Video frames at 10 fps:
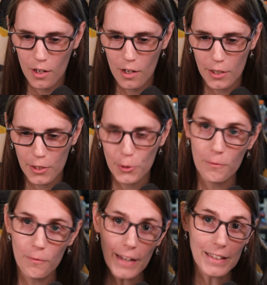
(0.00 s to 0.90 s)
You can
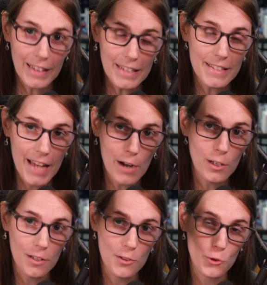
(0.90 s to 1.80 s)
find links down in the
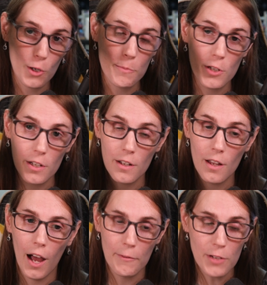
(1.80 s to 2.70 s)
description. I've
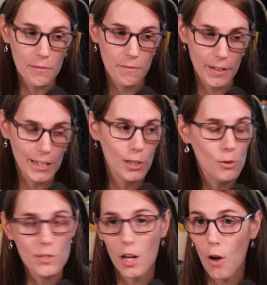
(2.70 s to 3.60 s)
done videos on
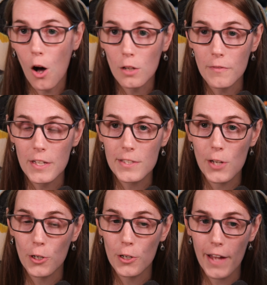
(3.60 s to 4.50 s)
all of these starter
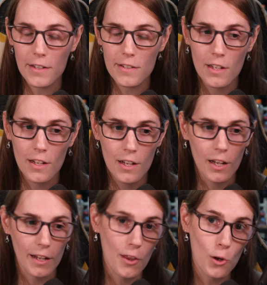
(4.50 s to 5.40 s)
decks. In
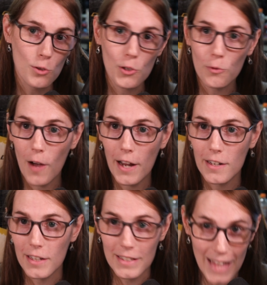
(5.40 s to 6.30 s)
those, you'll find
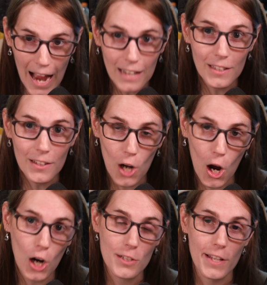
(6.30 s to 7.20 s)
exactly the cards
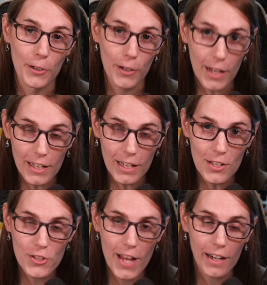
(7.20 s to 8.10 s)
that are in each
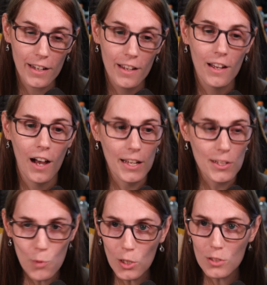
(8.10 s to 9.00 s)
deck, as well
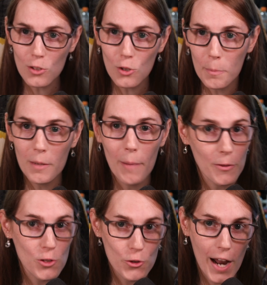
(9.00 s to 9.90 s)
as a little bit about the
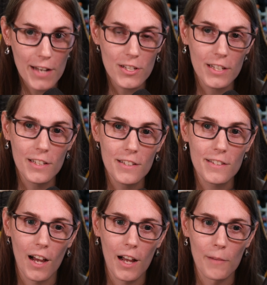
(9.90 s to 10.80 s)
strategies,
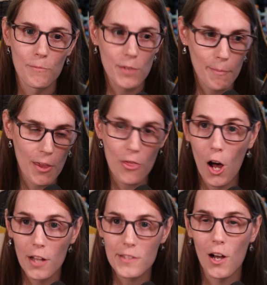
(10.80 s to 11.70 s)
some of my thoughts
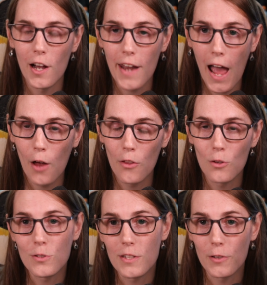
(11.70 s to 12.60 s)
on how those
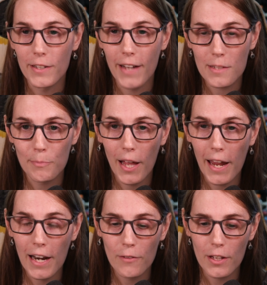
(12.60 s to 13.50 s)
different decks play and
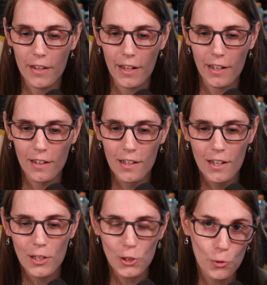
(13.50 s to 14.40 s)
everything.
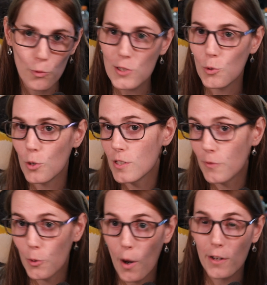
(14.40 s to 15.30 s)
Good resource if you're
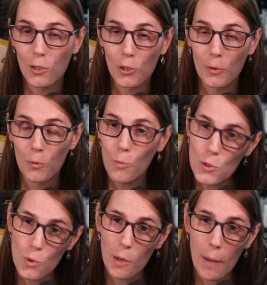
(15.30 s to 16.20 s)
wanting to learn which one
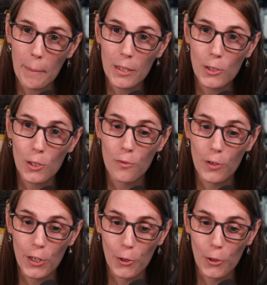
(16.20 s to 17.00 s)
might be good for you.